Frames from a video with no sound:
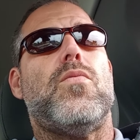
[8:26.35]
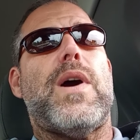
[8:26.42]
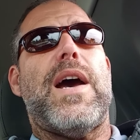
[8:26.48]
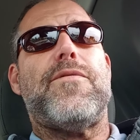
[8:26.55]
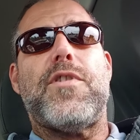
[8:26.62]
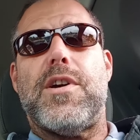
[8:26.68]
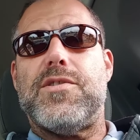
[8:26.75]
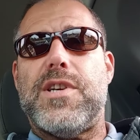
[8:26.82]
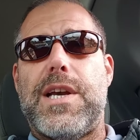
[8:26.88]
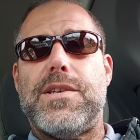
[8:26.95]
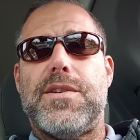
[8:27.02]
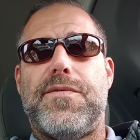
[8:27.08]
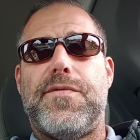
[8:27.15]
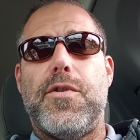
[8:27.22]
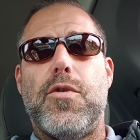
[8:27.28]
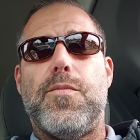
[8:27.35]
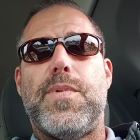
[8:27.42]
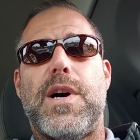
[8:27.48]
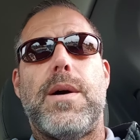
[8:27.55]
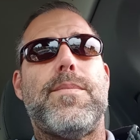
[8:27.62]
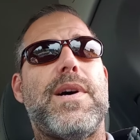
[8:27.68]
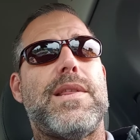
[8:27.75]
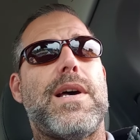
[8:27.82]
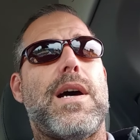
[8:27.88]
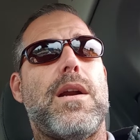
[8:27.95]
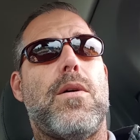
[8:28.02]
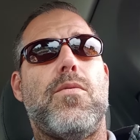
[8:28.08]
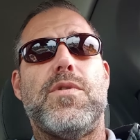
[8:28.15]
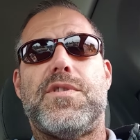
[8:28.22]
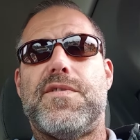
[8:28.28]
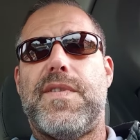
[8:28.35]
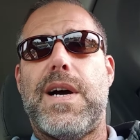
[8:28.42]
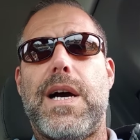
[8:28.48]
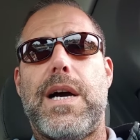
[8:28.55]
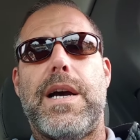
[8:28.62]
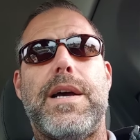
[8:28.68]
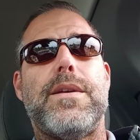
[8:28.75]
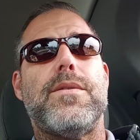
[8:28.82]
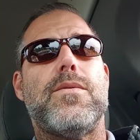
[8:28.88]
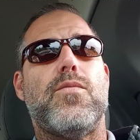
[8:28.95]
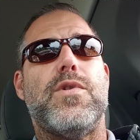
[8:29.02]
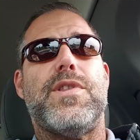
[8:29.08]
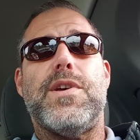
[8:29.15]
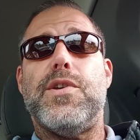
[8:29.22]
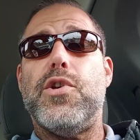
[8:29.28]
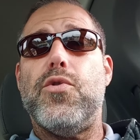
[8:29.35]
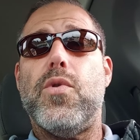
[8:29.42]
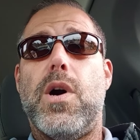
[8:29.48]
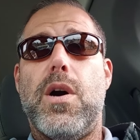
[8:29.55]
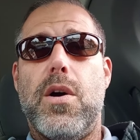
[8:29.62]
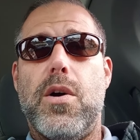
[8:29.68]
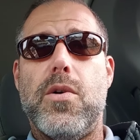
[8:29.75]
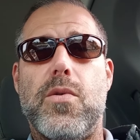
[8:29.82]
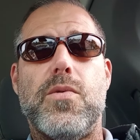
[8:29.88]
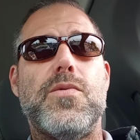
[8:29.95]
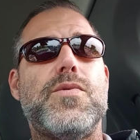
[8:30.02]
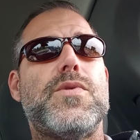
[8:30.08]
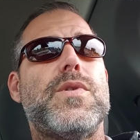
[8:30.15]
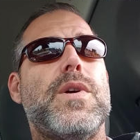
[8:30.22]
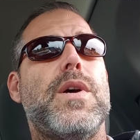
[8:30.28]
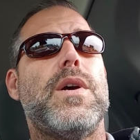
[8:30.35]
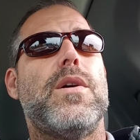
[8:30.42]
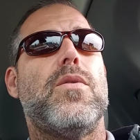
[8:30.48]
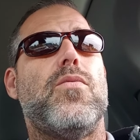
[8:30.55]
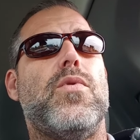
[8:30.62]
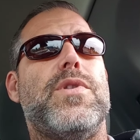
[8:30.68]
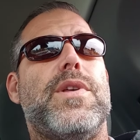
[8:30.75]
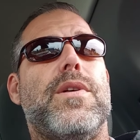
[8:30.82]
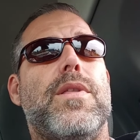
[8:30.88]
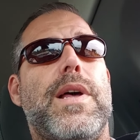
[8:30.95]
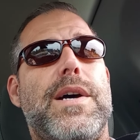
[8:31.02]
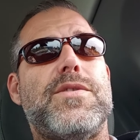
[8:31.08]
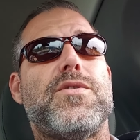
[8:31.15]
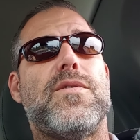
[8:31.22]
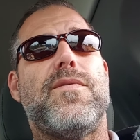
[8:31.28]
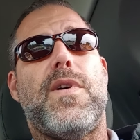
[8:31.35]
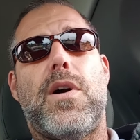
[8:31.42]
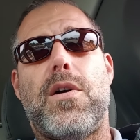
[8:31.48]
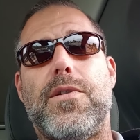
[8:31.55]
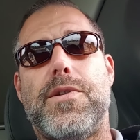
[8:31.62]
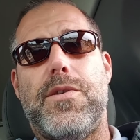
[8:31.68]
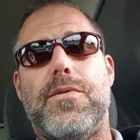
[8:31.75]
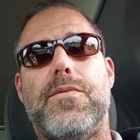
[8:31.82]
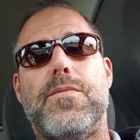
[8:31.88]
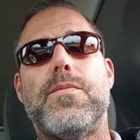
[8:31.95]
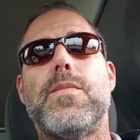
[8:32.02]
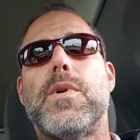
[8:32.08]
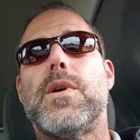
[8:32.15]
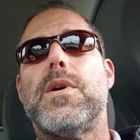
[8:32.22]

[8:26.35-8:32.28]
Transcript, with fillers: after I changed the fuel pump, I thought I was fine with the new hose with a lesser volume,